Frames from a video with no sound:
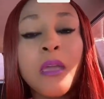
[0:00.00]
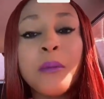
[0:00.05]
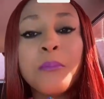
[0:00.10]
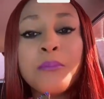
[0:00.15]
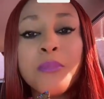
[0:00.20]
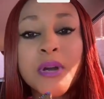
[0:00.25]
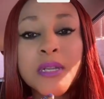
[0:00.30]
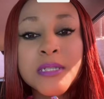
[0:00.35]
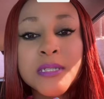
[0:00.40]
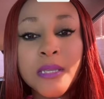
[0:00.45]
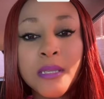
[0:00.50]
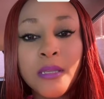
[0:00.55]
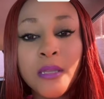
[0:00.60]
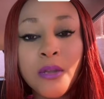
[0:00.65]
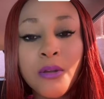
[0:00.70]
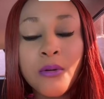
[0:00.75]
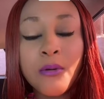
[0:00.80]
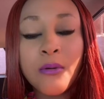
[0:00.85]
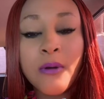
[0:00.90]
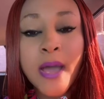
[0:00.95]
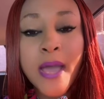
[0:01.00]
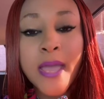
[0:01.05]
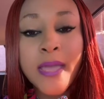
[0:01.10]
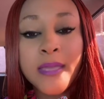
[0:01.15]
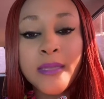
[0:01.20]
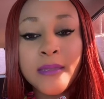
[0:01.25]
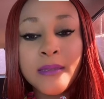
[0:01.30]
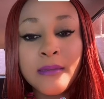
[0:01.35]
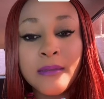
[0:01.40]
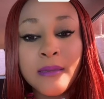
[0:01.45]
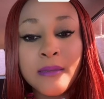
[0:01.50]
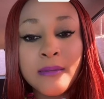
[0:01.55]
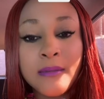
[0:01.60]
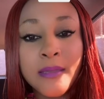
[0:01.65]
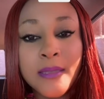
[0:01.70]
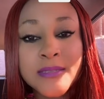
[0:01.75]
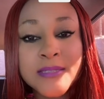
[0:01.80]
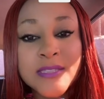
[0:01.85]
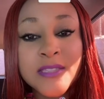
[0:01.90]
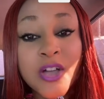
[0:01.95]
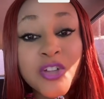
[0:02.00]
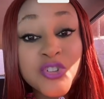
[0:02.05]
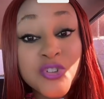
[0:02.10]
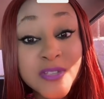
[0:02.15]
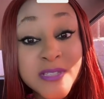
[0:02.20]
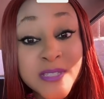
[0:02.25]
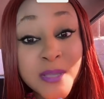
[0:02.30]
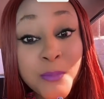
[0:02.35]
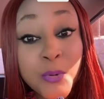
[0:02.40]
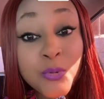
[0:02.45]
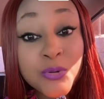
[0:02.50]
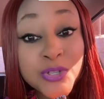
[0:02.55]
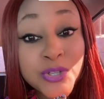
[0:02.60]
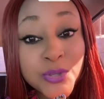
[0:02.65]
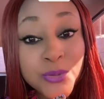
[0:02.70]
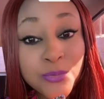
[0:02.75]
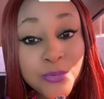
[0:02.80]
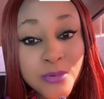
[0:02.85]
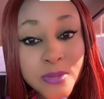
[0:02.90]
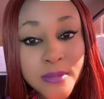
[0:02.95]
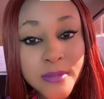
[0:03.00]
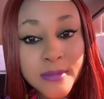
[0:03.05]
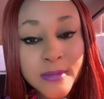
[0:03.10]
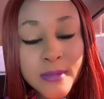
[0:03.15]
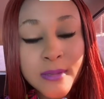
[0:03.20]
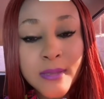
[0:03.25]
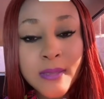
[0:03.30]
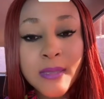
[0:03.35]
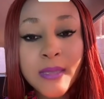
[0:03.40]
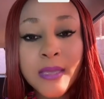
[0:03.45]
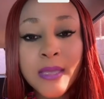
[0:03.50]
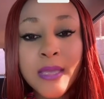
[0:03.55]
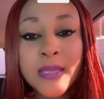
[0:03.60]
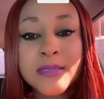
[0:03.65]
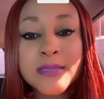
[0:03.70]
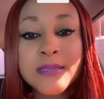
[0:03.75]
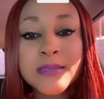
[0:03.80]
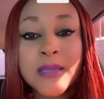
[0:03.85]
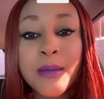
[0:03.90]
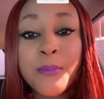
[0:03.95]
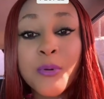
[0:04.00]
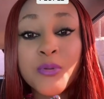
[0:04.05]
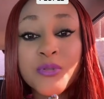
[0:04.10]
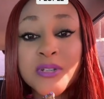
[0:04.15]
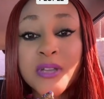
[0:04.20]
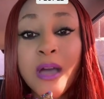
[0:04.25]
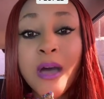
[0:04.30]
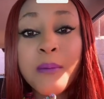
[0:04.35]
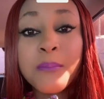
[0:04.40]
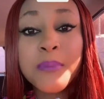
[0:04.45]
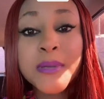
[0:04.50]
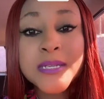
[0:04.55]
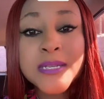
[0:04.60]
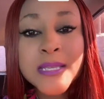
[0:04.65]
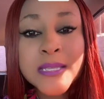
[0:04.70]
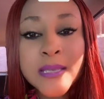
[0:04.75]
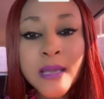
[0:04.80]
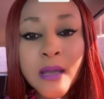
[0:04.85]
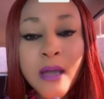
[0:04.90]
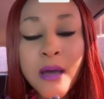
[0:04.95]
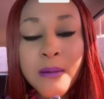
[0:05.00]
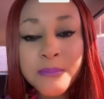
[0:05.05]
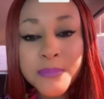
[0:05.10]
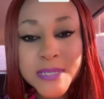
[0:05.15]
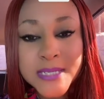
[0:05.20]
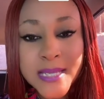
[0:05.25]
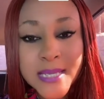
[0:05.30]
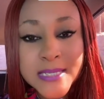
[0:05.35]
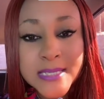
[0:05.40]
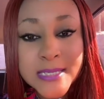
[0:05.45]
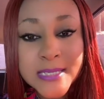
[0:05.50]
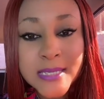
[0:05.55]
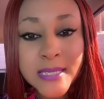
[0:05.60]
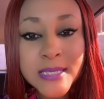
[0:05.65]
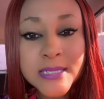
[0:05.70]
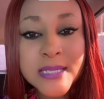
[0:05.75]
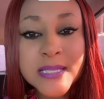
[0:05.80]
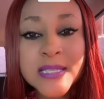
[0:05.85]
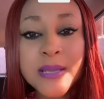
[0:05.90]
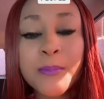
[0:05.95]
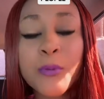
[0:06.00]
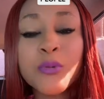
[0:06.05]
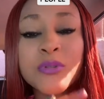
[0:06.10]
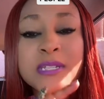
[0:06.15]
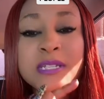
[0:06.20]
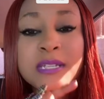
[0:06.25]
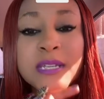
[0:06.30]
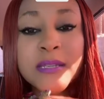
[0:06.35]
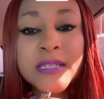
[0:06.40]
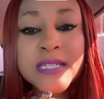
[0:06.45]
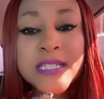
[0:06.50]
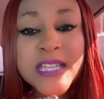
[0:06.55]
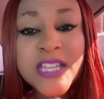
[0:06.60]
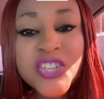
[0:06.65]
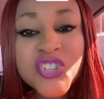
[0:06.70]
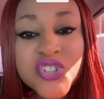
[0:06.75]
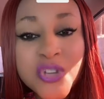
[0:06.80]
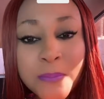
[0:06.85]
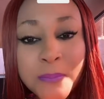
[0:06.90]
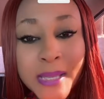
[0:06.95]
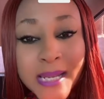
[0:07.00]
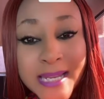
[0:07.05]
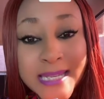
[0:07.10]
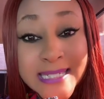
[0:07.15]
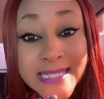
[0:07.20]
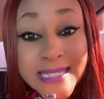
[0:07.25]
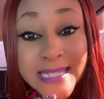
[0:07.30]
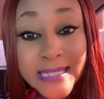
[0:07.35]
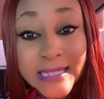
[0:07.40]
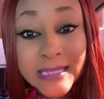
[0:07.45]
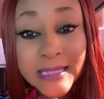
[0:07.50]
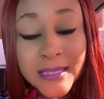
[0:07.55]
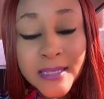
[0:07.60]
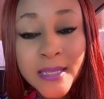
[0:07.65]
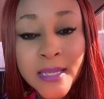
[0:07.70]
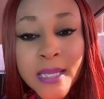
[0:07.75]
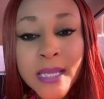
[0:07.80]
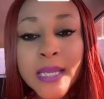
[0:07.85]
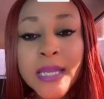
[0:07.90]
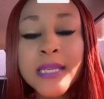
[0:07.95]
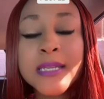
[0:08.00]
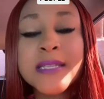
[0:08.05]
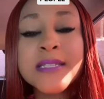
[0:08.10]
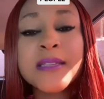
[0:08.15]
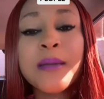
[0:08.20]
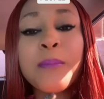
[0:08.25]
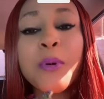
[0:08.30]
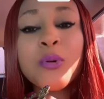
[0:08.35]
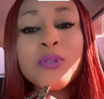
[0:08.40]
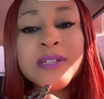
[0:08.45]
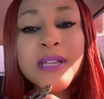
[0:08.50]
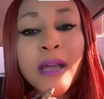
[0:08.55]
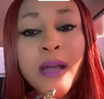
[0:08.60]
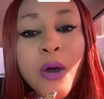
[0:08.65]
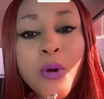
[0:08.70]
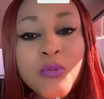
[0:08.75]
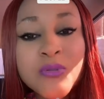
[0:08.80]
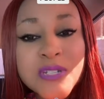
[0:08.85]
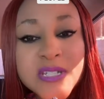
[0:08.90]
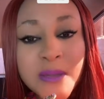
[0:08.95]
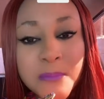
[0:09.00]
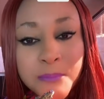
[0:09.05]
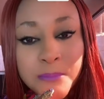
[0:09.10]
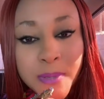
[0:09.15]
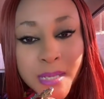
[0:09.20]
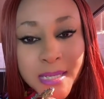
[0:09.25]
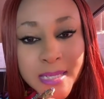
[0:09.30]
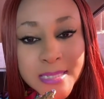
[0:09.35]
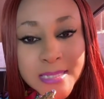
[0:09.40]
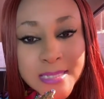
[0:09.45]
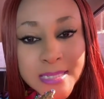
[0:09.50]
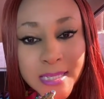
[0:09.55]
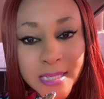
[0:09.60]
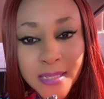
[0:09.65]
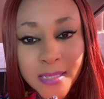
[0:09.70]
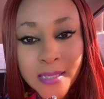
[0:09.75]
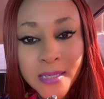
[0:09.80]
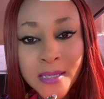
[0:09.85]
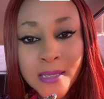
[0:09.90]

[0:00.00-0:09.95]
But, you know, it's not just about youth. It's about competency, it is about teachability, it is about accountability,